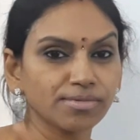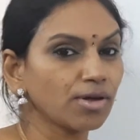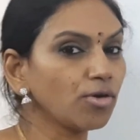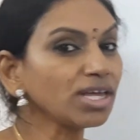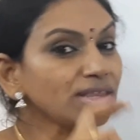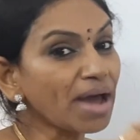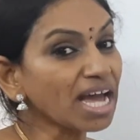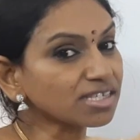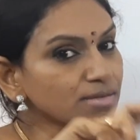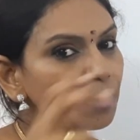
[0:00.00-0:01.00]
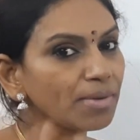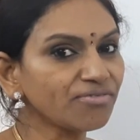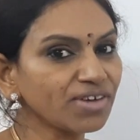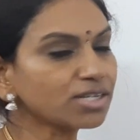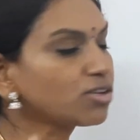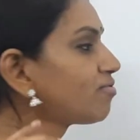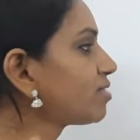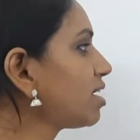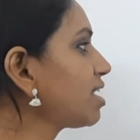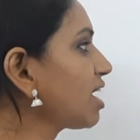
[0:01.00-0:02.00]
Okay, the maximum effect of
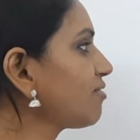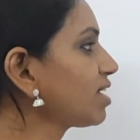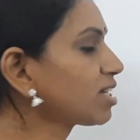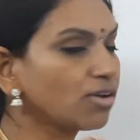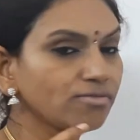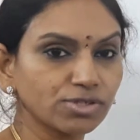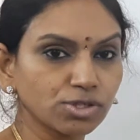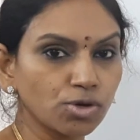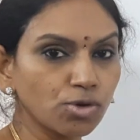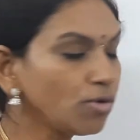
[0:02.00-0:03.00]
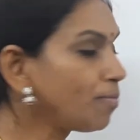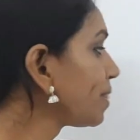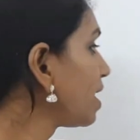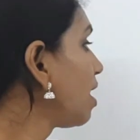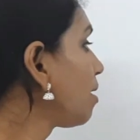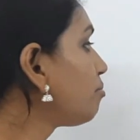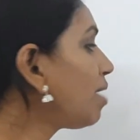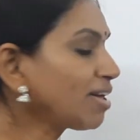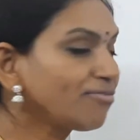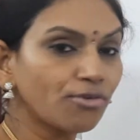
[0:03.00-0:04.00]
turning effect of screw
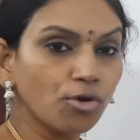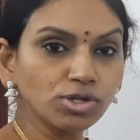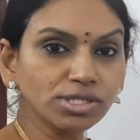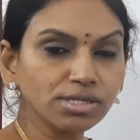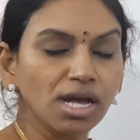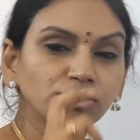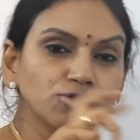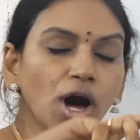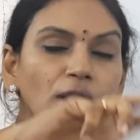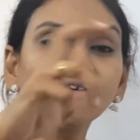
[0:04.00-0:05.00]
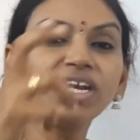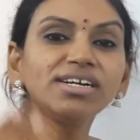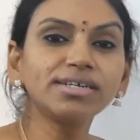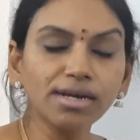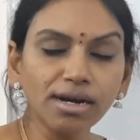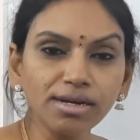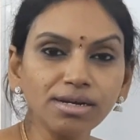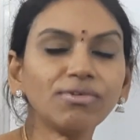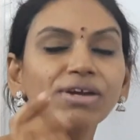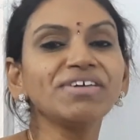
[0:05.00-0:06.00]
by force. So how will it
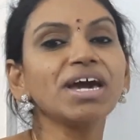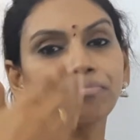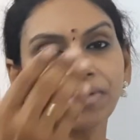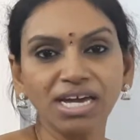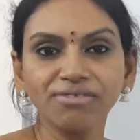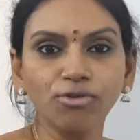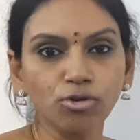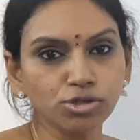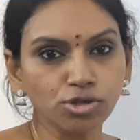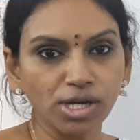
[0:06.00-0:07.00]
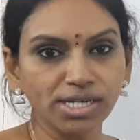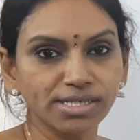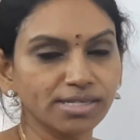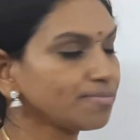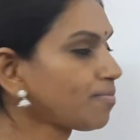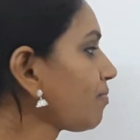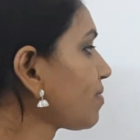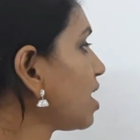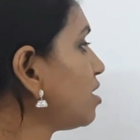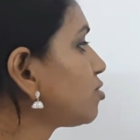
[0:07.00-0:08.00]
turn? When we apply force on it.
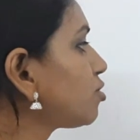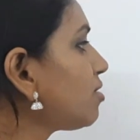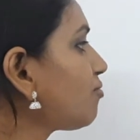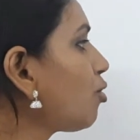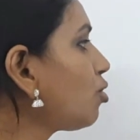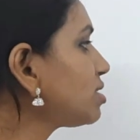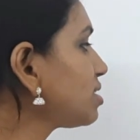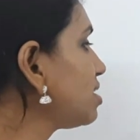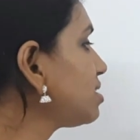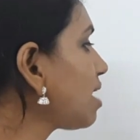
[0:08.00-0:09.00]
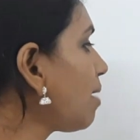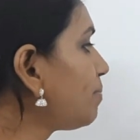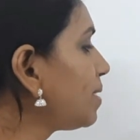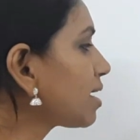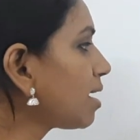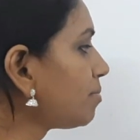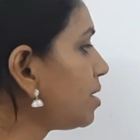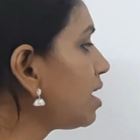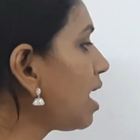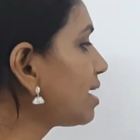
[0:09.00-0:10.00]
So the force is
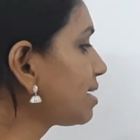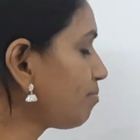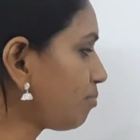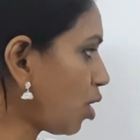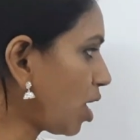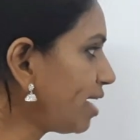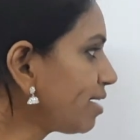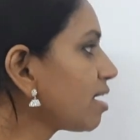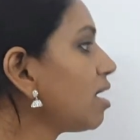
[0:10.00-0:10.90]
applicable at a point